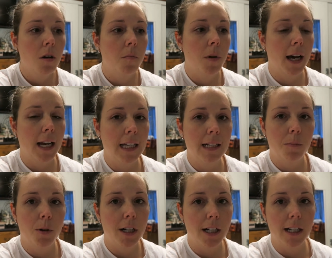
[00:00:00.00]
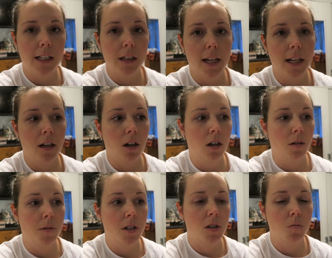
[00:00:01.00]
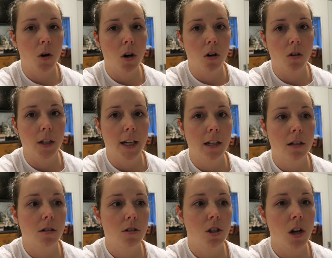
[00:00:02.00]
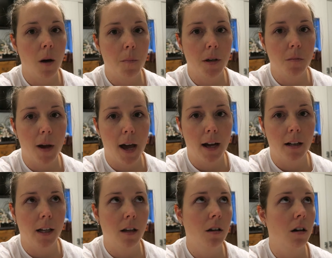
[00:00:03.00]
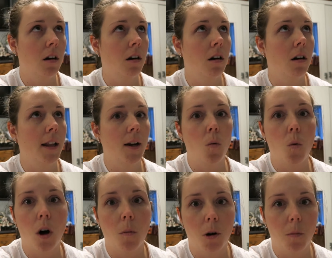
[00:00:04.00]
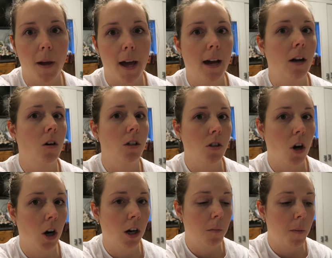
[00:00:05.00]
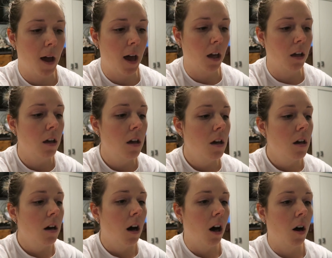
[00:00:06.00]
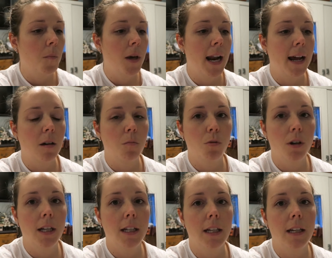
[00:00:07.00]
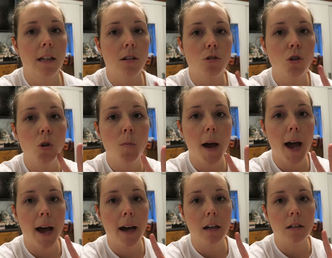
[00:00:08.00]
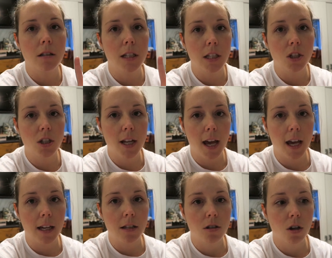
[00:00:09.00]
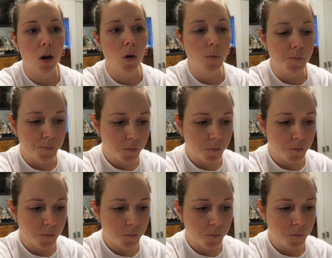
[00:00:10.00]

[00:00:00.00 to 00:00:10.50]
but I need to put it in like a small like shopping bag, like a Walmart bag or a Target bag, and I can bring in 2 bags each day. So